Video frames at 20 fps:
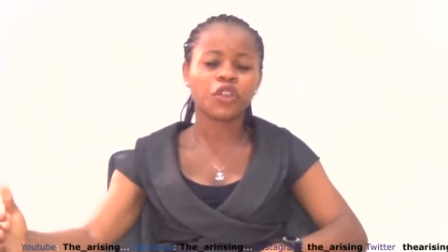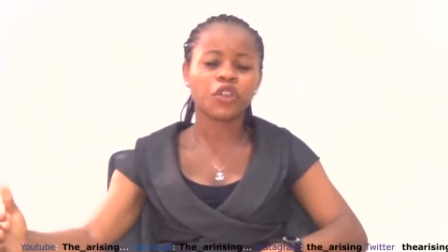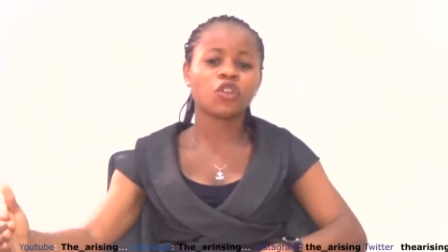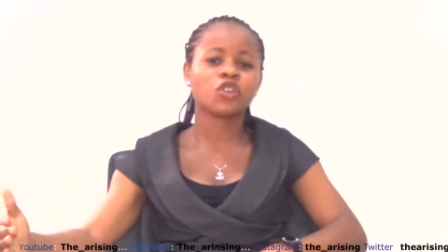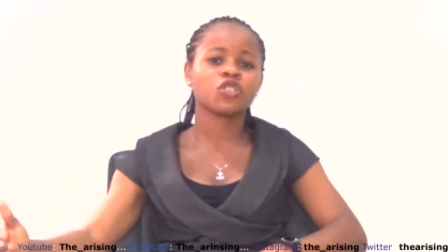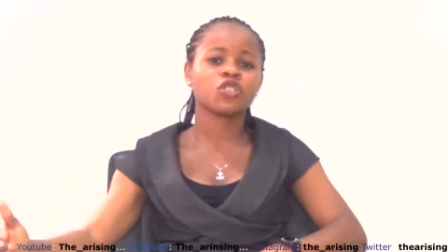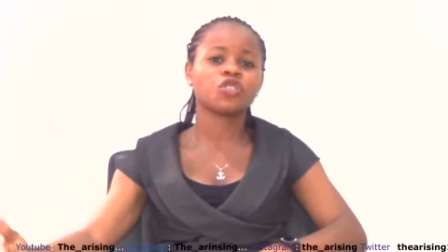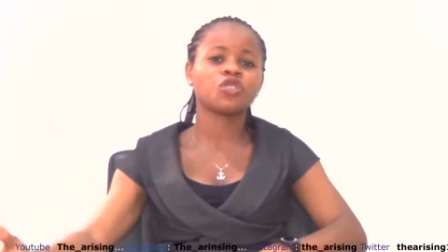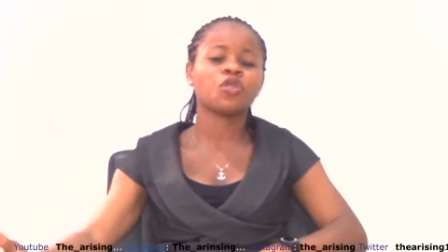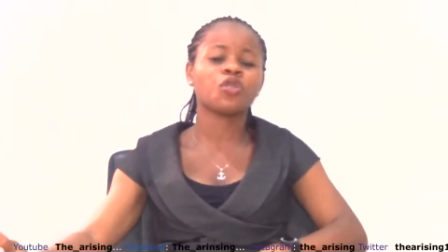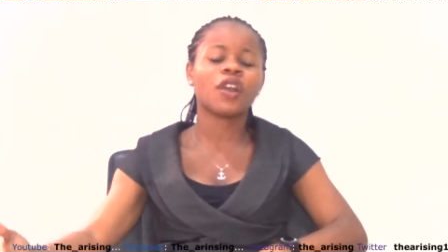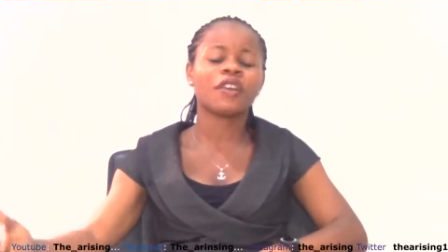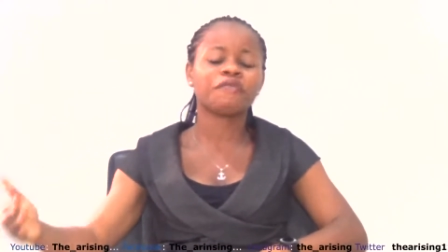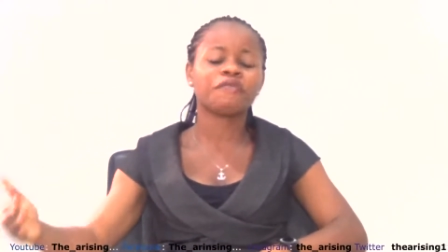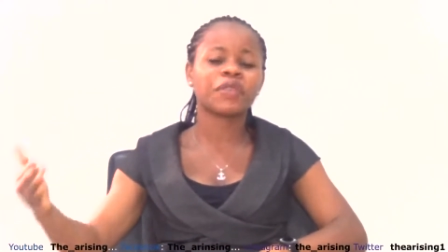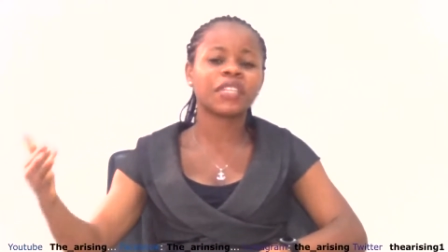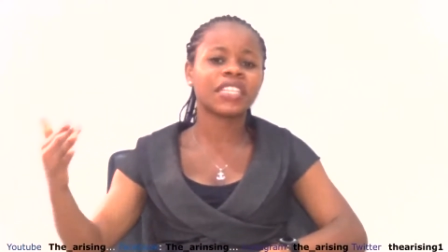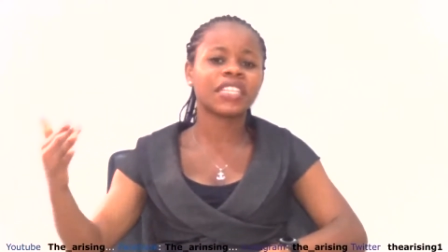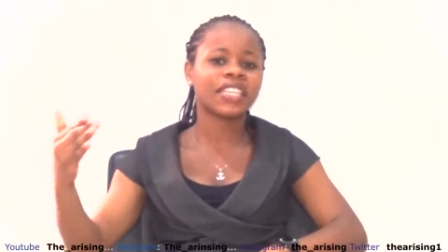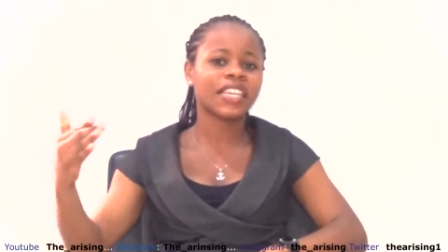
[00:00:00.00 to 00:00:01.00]
because you
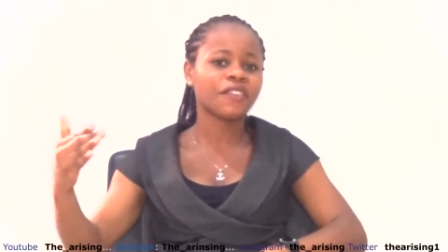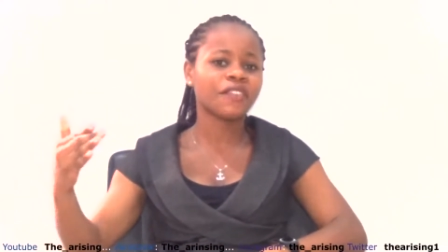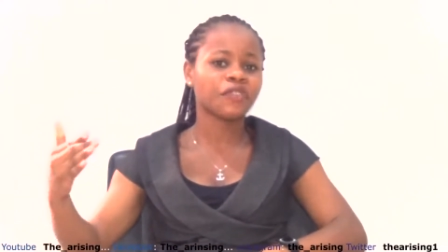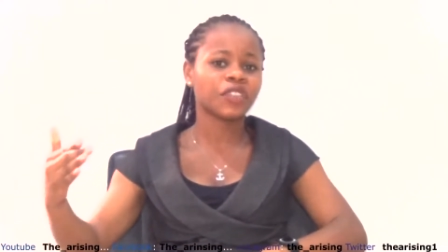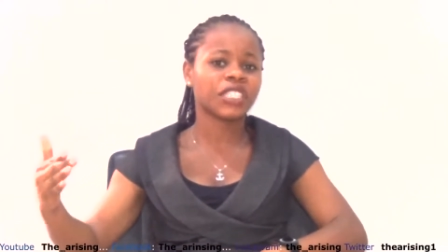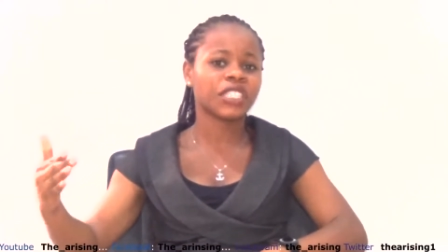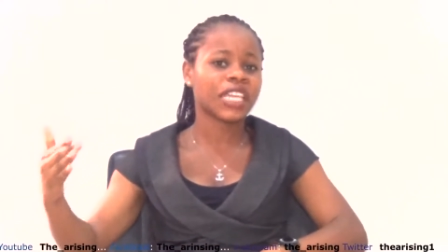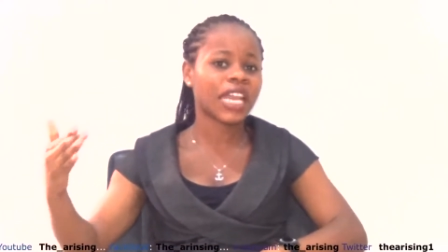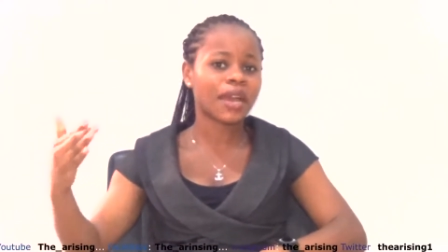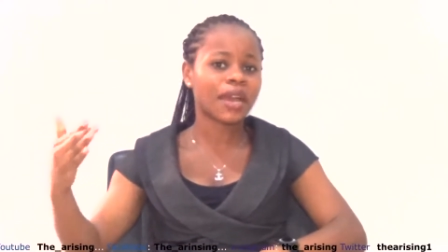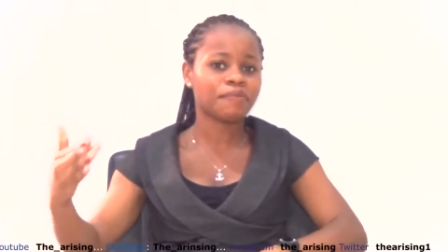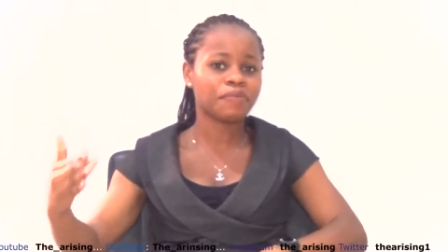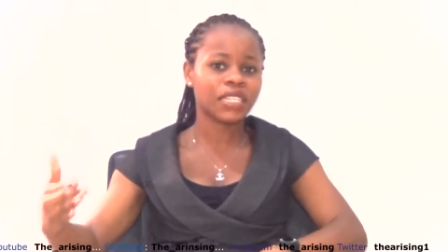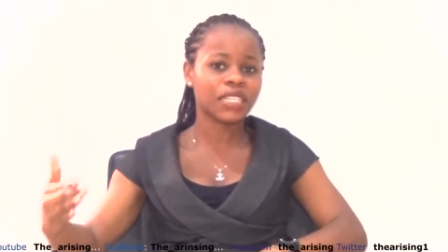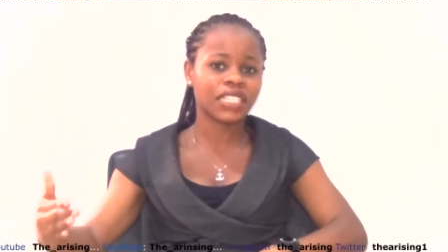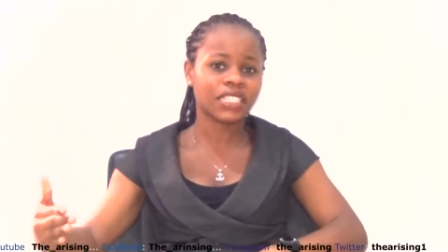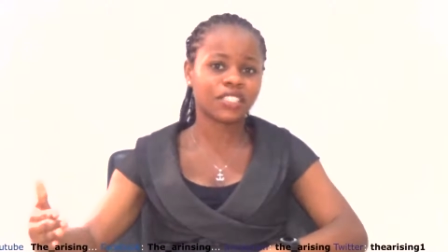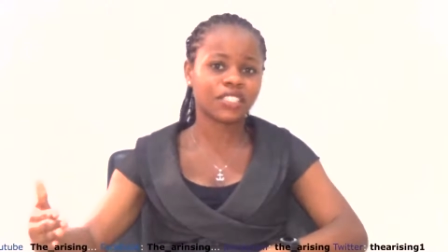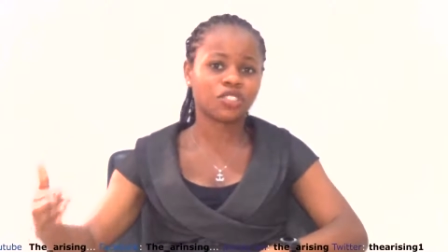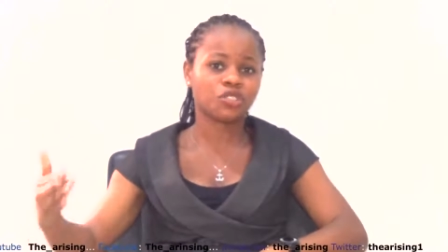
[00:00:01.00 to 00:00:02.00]
have been given the
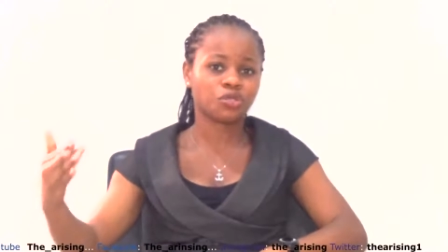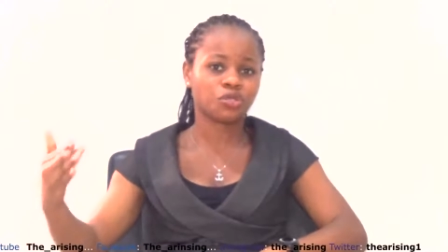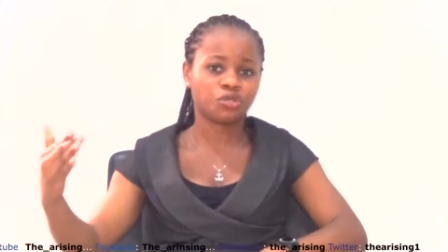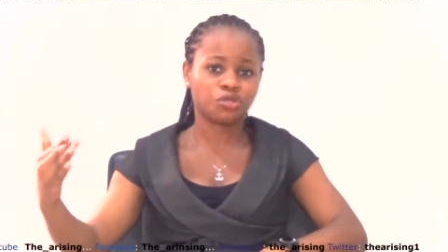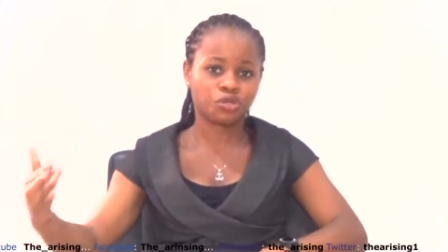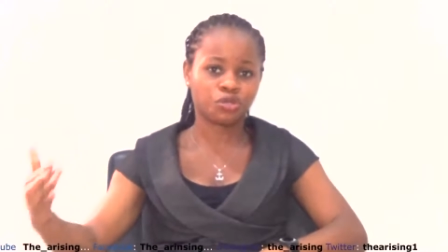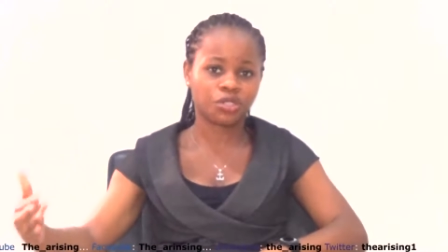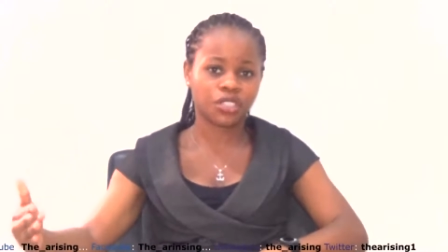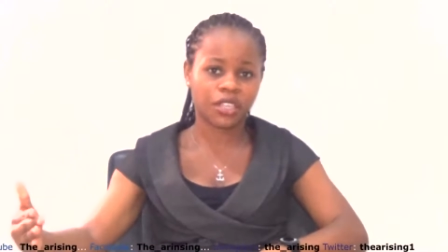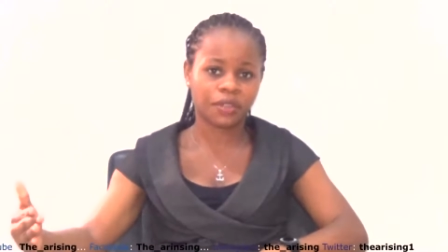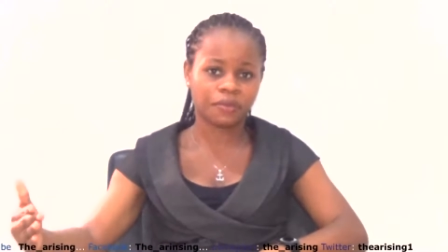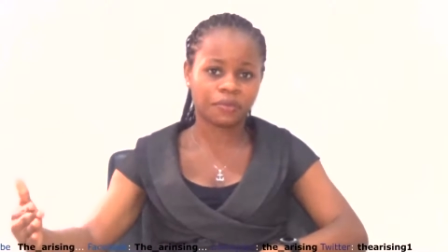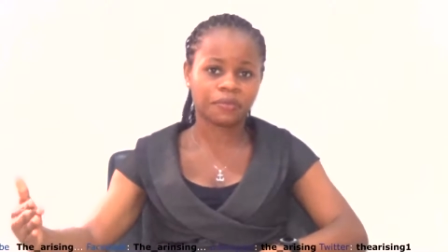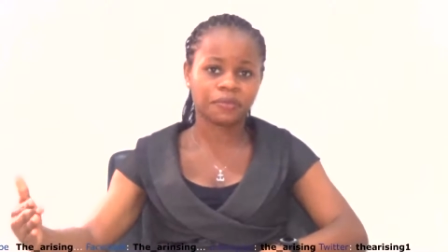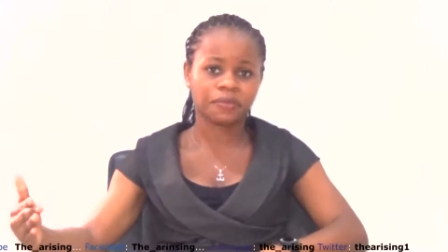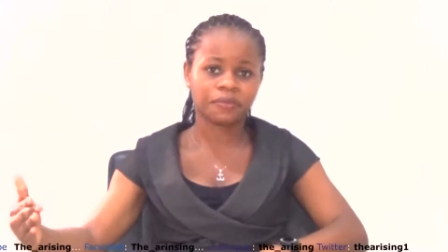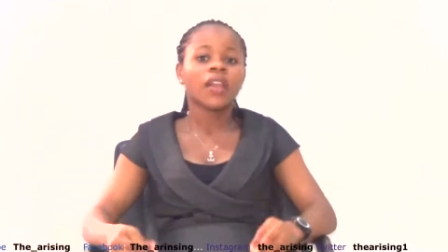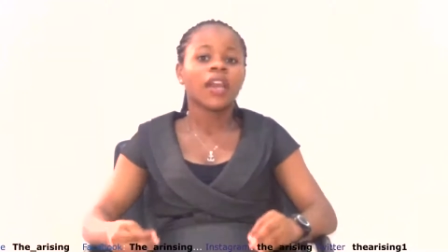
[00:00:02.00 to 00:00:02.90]
ability to do them.